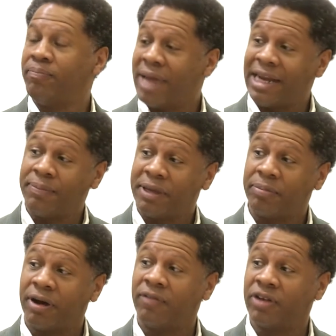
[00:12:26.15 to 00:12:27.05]
many
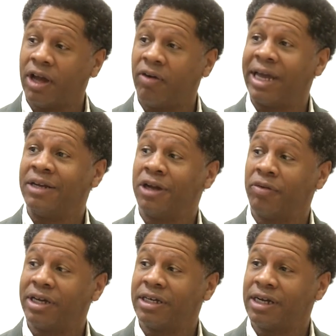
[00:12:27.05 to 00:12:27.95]
people of low and
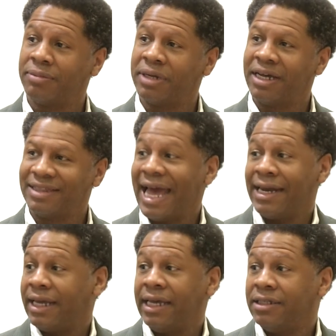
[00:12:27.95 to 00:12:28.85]
no income,
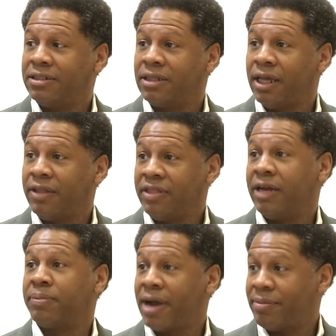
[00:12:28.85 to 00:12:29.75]
that is
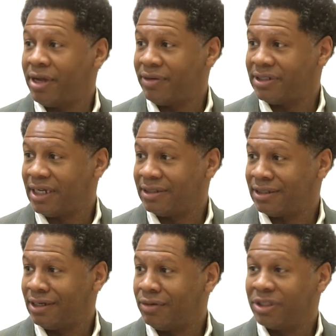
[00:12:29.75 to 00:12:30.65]
their primary
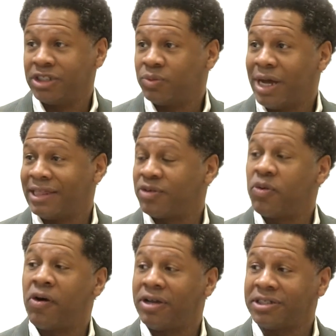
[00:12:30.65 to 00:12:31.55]
center, which is why the
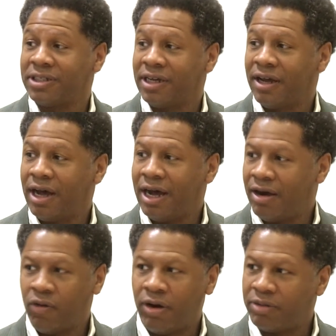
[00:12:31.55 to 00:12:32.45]
costs are
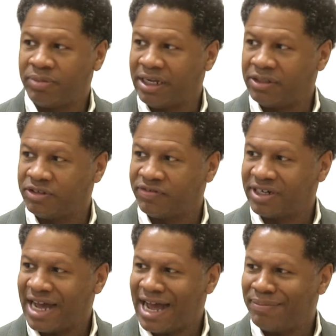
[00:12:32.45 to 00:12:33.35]
all being driven
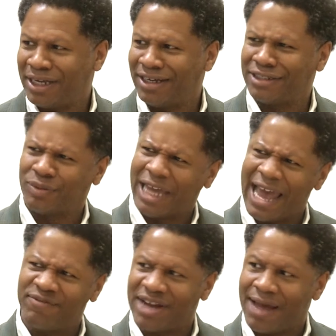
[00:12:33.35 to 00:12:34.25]
high, because we
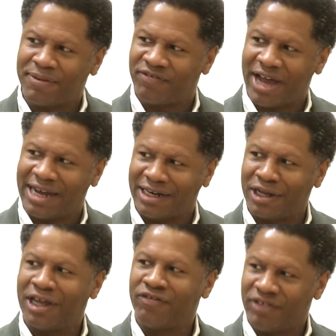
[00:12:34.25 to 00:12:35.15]
have not provided
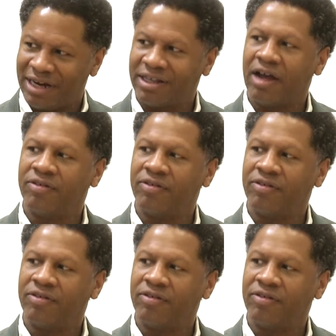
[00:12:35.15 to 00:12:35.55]
very,